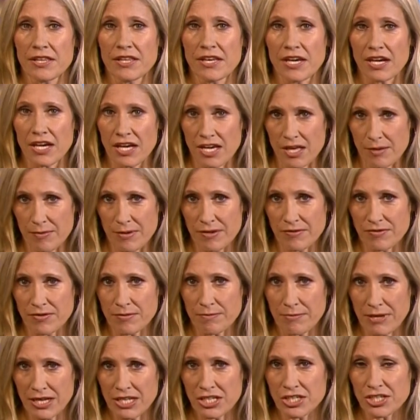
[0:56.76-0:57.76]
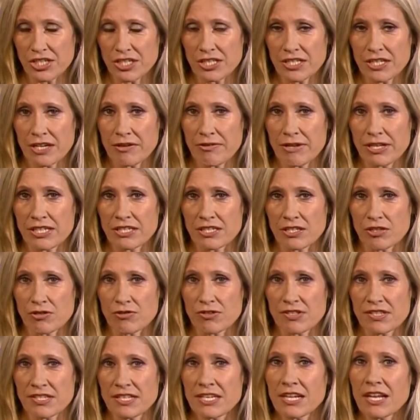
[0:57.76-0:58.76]
The IMF's managing director,
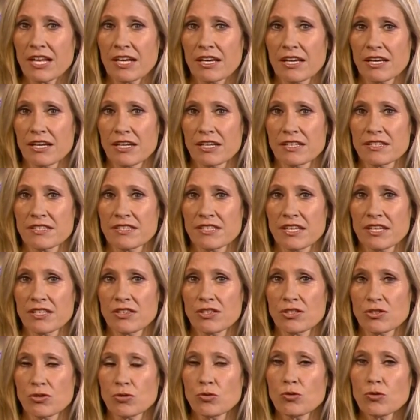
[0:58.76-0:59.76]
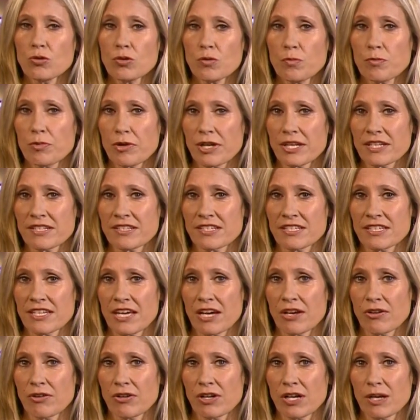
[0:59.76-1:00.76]
Christine Lagarde, said that all Brexit
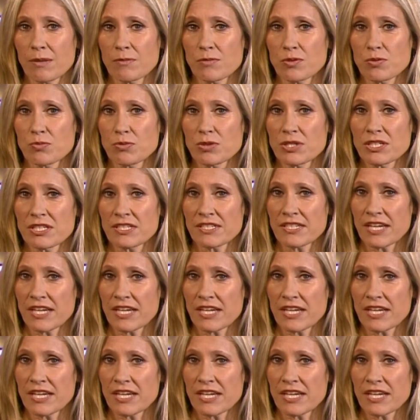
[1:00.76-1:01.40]
outcomes would